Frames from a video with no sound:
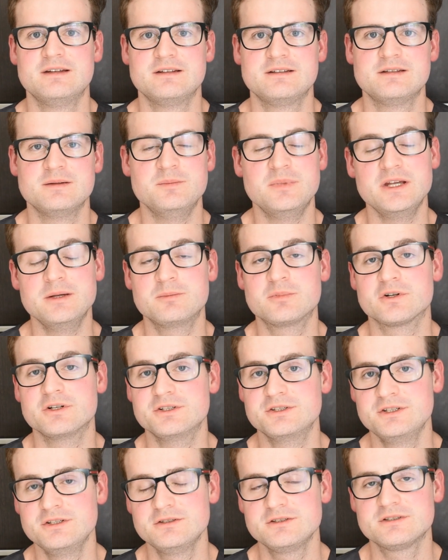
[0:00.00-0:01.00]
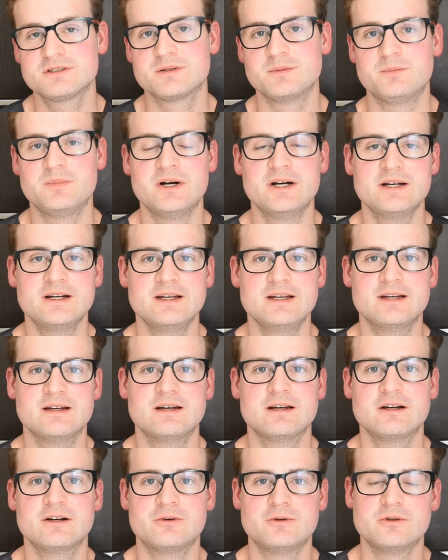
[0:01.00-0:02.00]
to be produced by
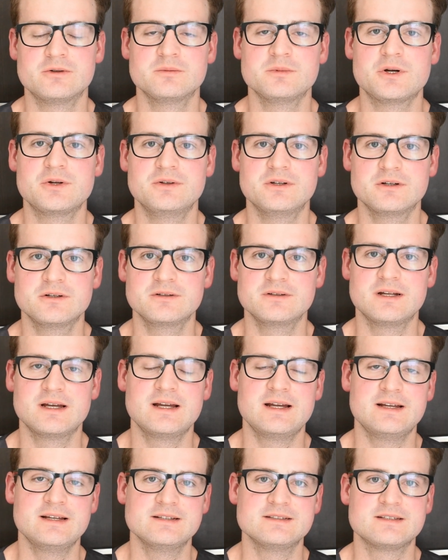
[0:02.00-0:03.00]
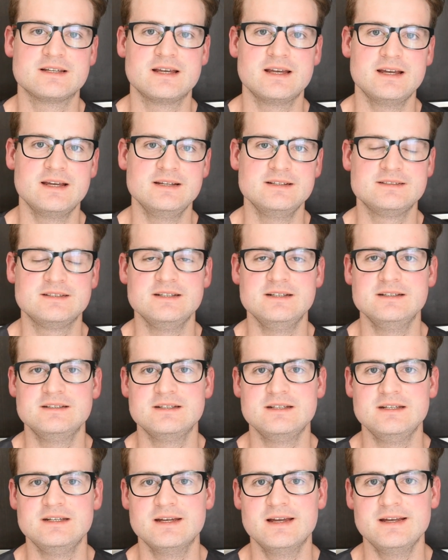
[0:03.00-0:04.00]
a hormone known as
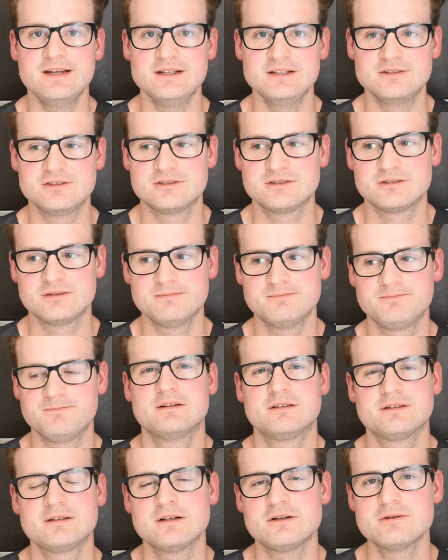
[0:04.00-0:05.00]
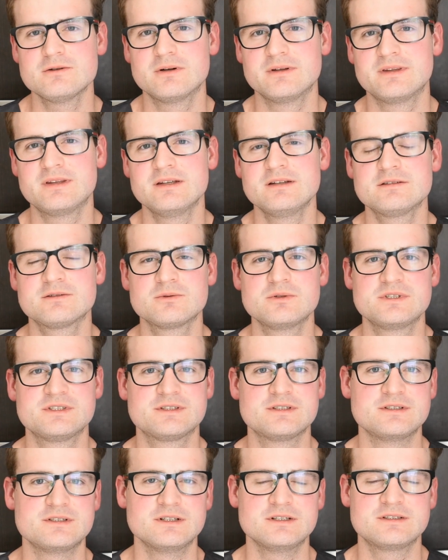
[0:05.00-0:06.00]
ACTH. So this would
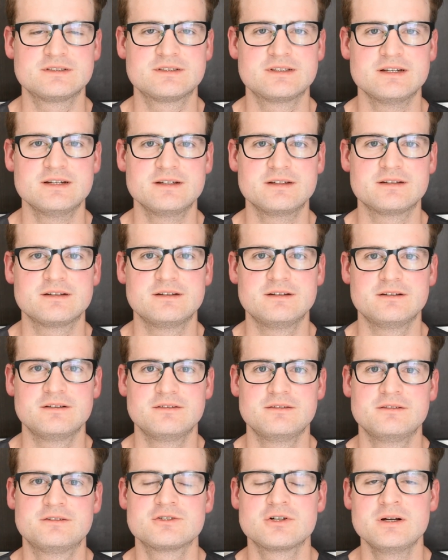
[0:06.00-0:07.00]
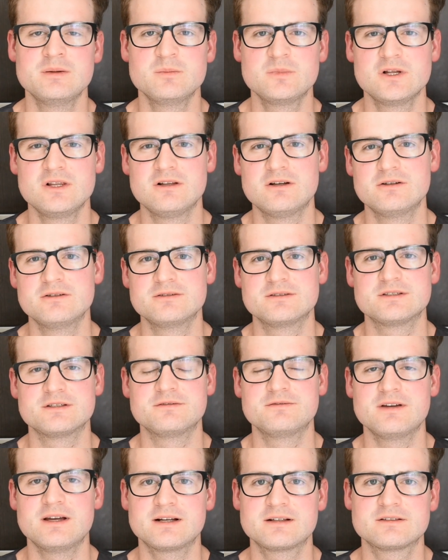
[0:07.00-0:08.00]
suggest that trembolone's
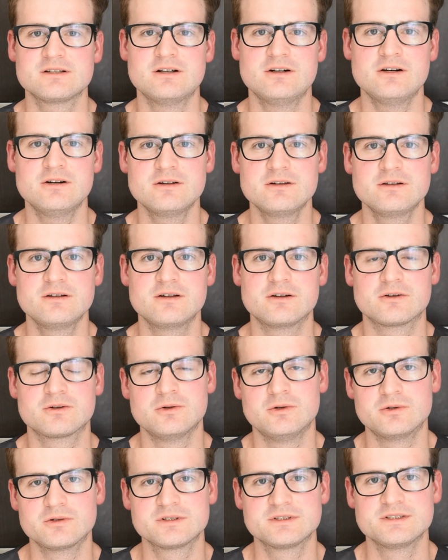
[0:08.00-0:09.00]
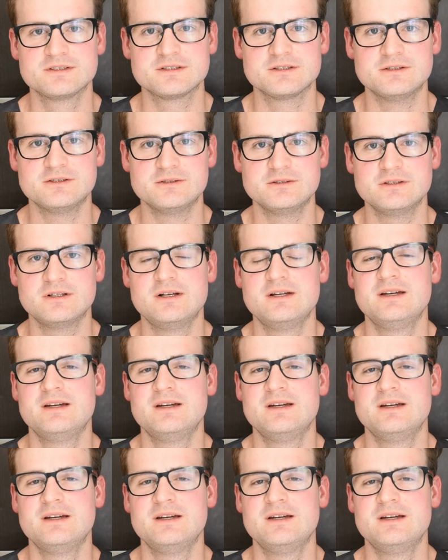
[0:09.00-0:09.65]
effect on cortisol